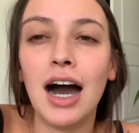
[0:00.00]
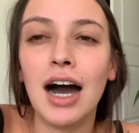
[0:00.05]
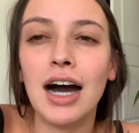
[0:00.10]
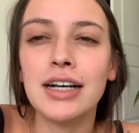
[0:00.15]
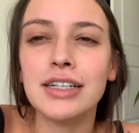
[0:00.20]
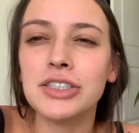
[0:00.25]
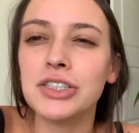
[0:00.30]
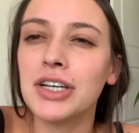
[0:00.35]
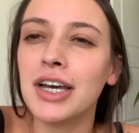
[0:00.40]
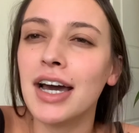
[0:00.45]

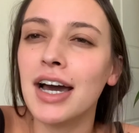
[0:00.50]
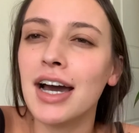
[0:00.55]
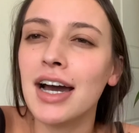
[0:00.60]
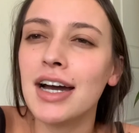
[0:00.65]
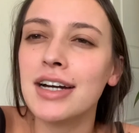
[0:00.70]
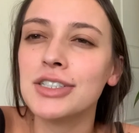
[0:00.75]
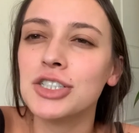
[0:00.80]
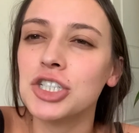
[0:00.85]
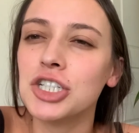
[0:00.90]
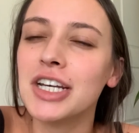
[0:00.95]

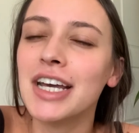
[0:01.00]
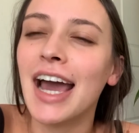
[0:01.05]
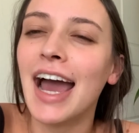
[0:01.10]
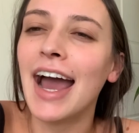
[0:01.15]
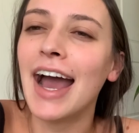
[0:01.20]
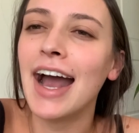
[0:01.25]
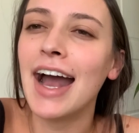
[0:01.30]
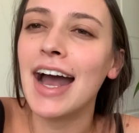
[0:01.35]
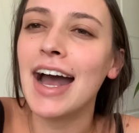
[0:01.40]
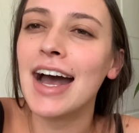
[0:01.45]
yeah, she
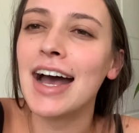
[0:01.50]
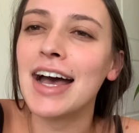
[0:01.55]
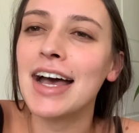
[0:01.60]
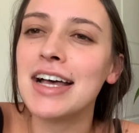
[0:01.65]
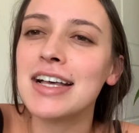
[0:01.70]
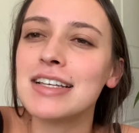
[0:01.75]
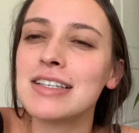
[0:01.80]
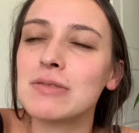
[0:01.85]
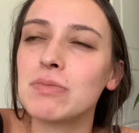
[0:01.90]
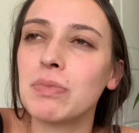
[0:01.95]

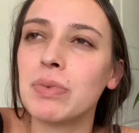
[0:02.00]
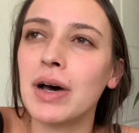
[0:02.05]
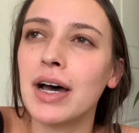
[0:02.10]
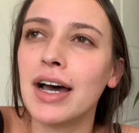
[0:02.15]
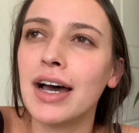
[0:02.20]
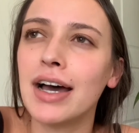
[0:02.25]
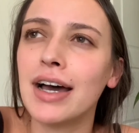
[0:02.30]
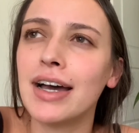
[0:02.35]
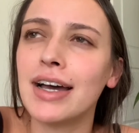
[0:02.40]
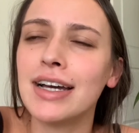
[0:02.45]
has,
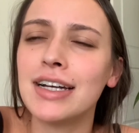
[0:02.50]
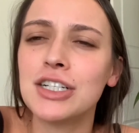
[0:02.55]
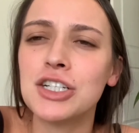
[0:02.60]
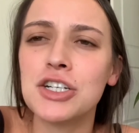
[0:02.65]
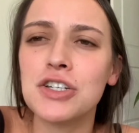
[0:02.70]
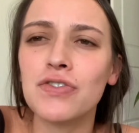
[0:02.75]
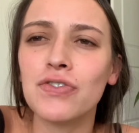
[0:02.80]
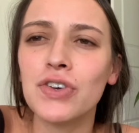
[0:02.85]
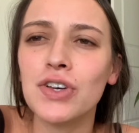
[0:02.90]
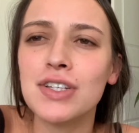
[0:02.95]
but it
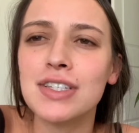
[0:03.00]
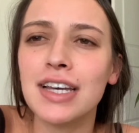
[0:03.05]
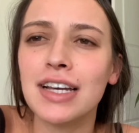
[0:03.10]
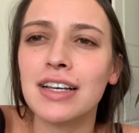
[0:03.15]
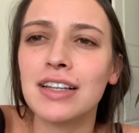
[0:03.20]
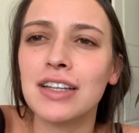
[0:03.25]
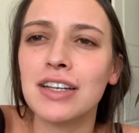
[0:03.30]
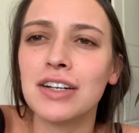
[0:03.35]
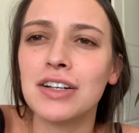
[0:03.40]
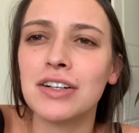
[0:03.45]
just feels like
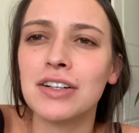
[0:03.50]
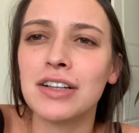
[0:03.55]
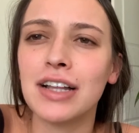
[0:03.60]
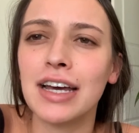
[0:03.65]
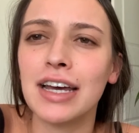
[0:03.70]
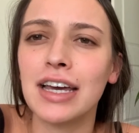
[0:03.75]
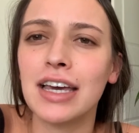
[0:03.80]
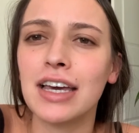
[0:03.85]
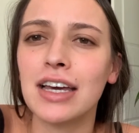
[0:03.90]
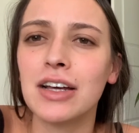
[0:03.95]
a little
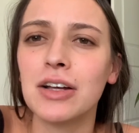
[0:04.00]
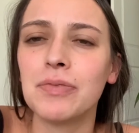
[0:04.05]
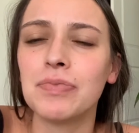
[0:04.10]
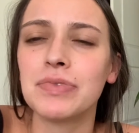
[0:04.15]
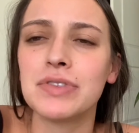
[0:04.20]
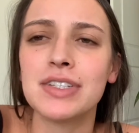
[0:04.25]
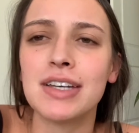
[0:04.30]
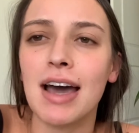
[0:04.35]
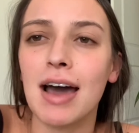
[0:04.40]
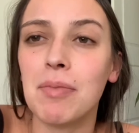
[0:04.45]
like
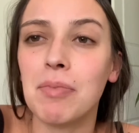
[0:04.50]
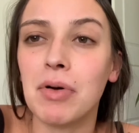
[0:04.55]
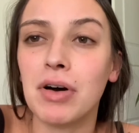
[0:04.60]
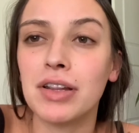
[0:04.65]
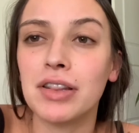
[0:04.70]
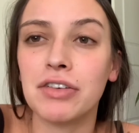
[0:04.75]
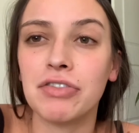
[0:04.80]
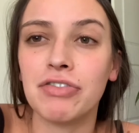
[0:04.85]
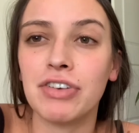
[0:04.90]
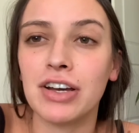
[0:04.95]
tap
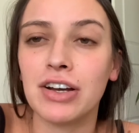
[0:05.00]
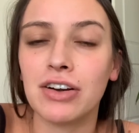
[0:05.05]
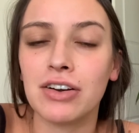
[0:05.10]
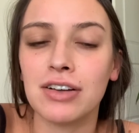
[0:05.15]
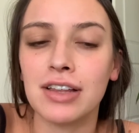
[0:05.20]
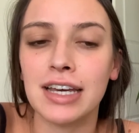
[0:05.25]
on the finger.